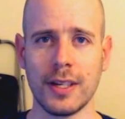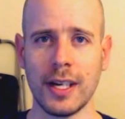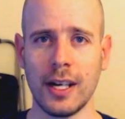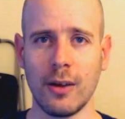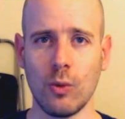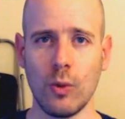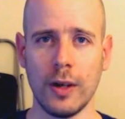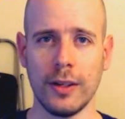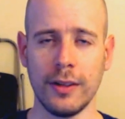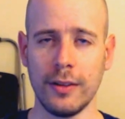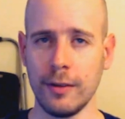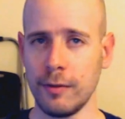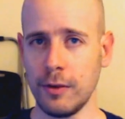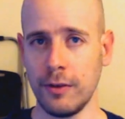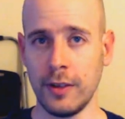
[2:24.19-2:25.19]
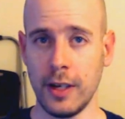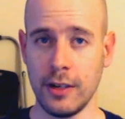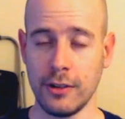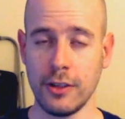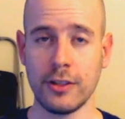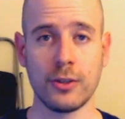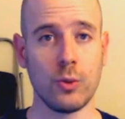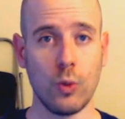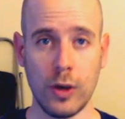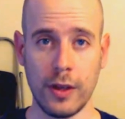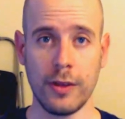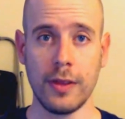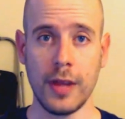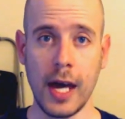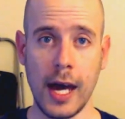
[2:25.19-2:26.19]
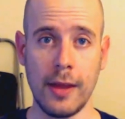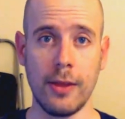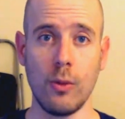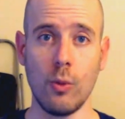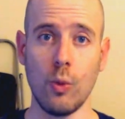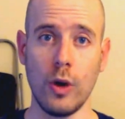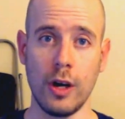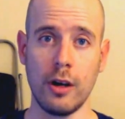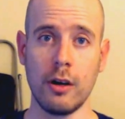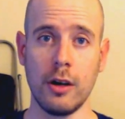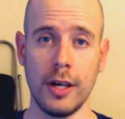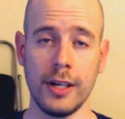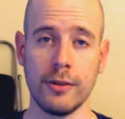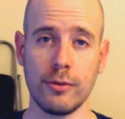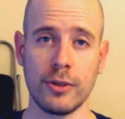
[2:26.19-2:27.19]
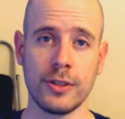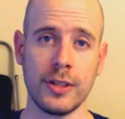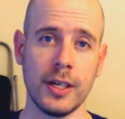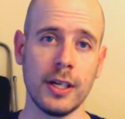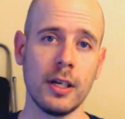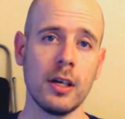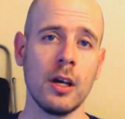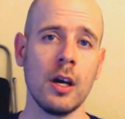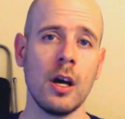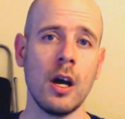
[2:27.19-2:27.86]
they kind of went in different tangents that were interesting,